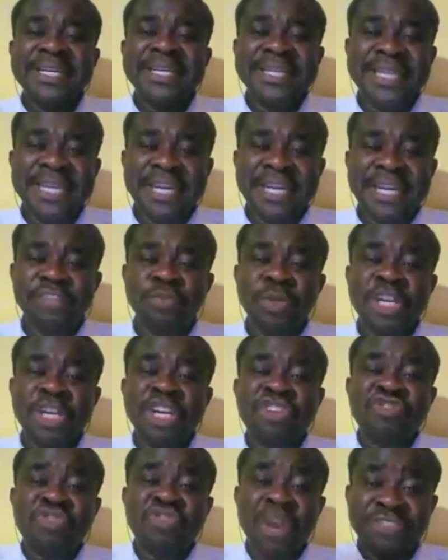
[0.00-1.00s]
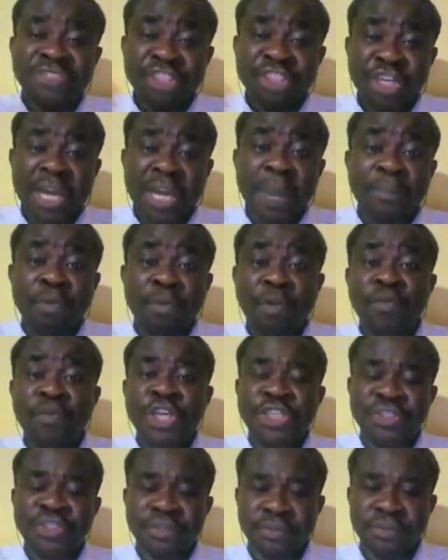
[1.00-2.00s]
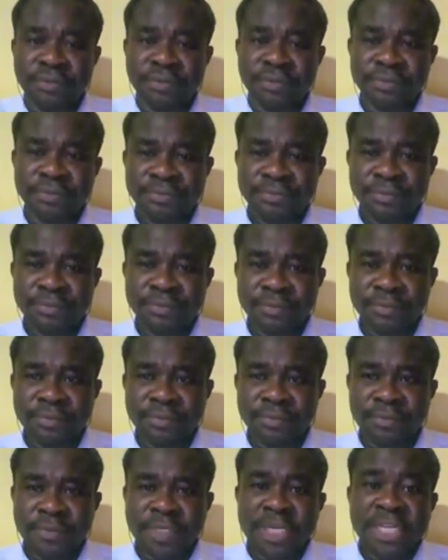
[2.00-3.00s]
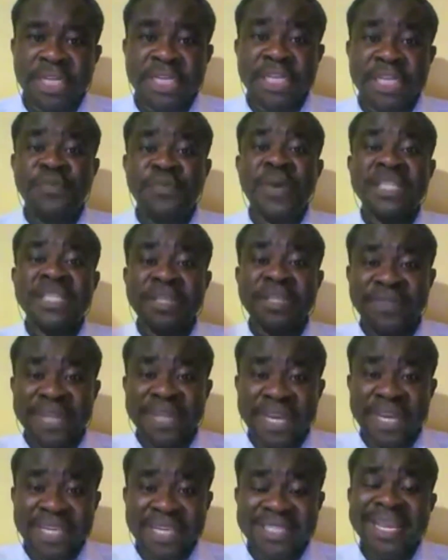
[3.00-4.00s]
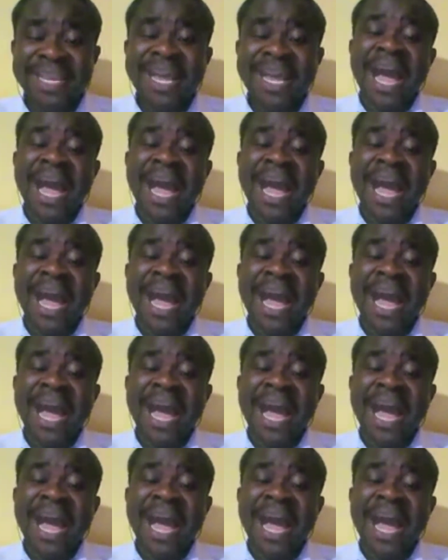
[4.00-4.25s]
deals with the transitional provision, the effective date,